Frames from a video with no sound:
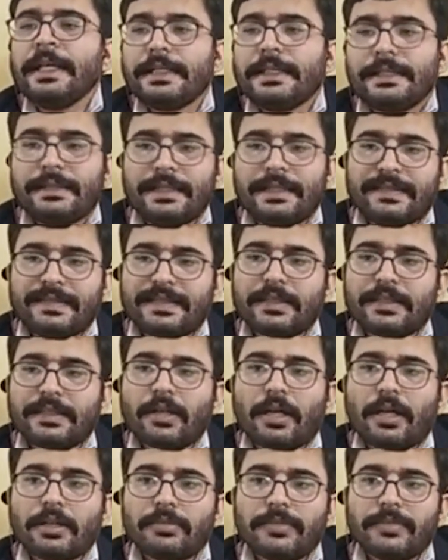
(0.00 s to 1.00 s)
India's
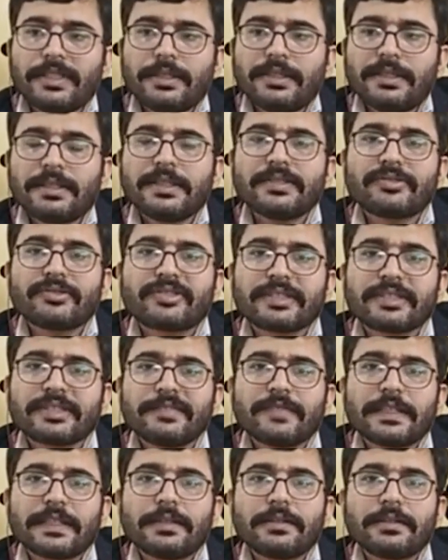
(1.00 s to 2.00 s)
economy is
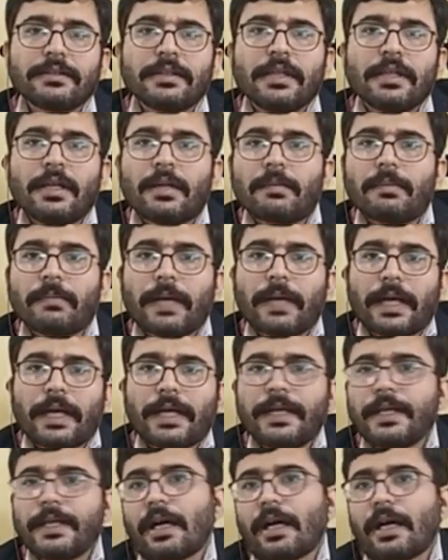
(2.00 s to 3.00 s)
driven
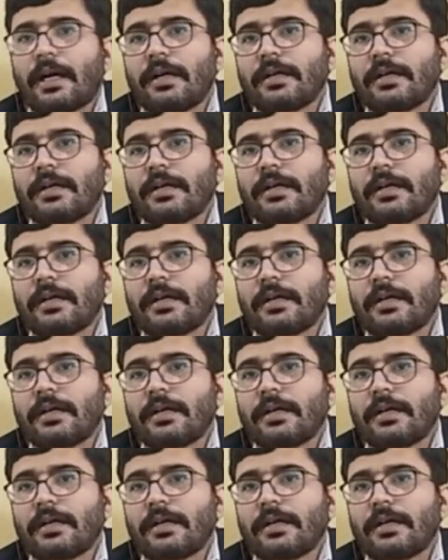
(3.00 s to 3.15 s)
by